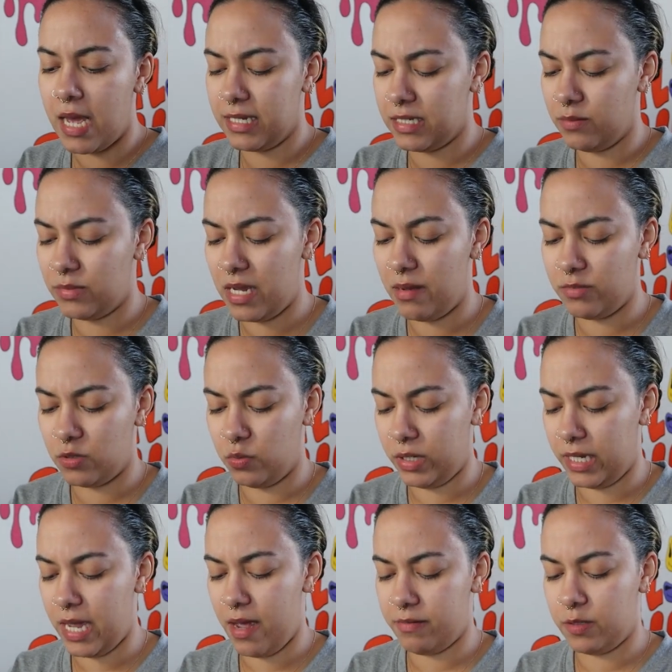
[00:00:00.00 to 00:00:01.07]
Sometimes the
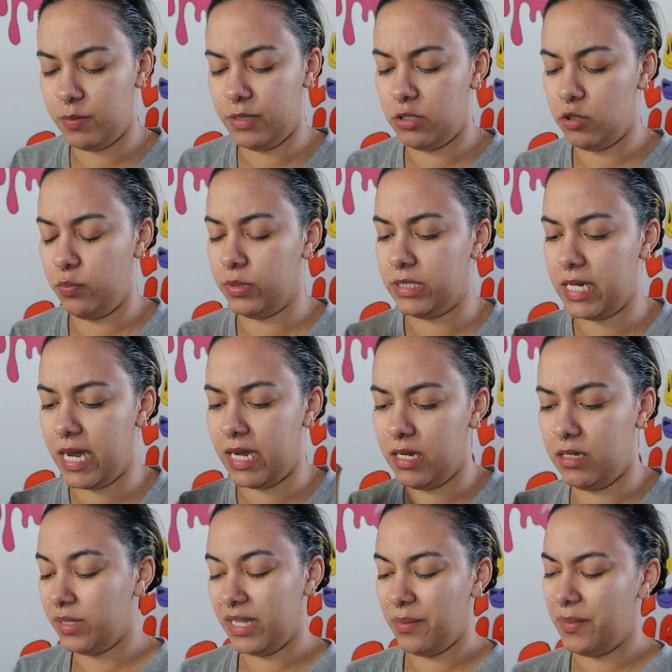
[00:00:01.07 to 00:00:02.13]
wig caps be super
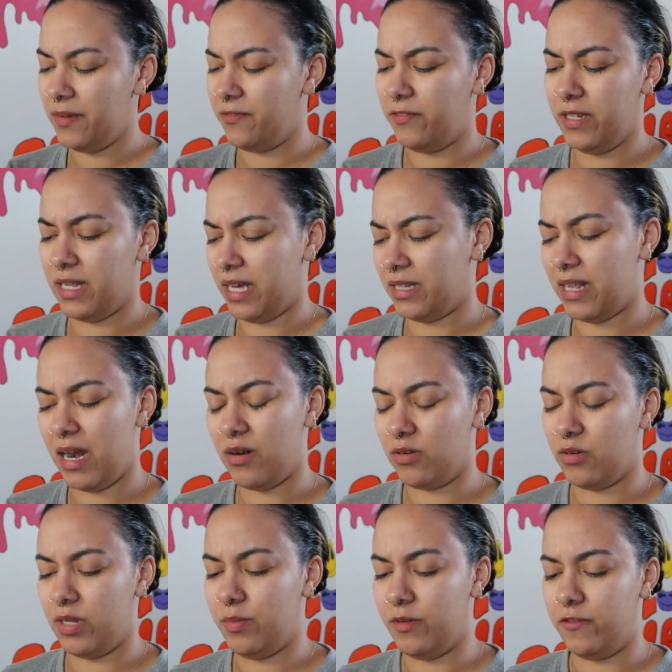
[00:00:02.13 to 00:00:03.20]
tight, but they be fit, like, I don't
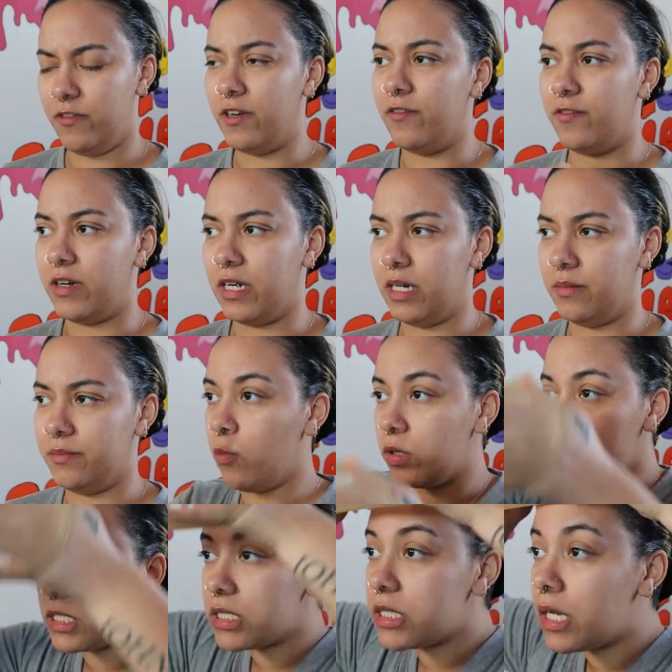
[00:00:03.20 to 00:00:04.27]
know, they be fitting funny. And
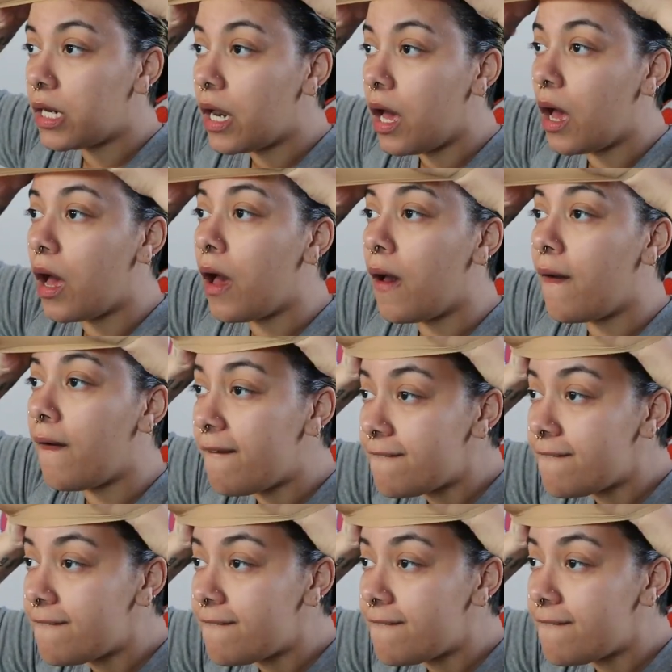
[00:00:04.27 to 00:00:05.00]
we're just gonna,